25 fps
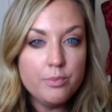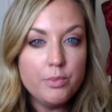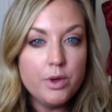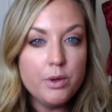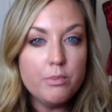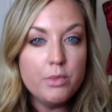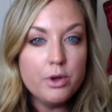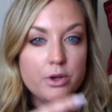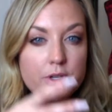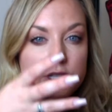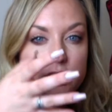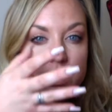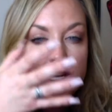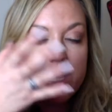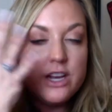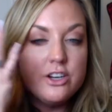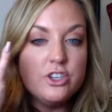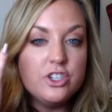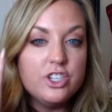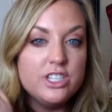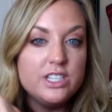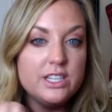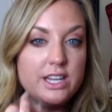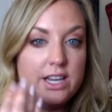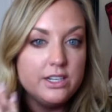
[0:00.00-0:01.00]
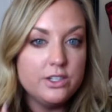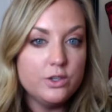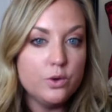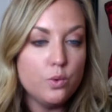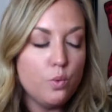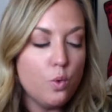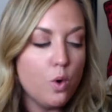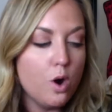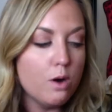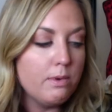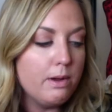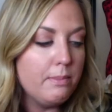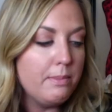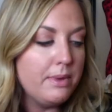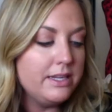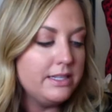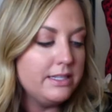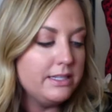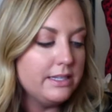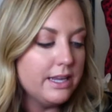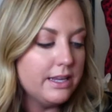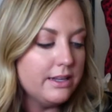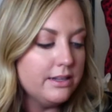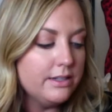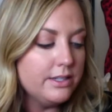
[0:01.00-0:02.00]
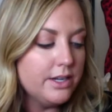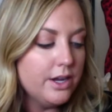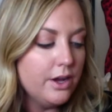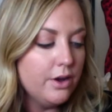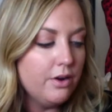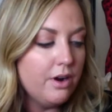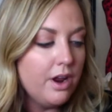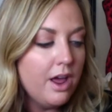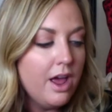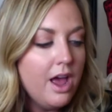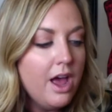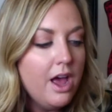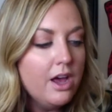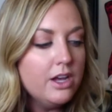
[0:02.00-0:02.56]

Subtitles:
but mostly I just like to warm up my skin tone.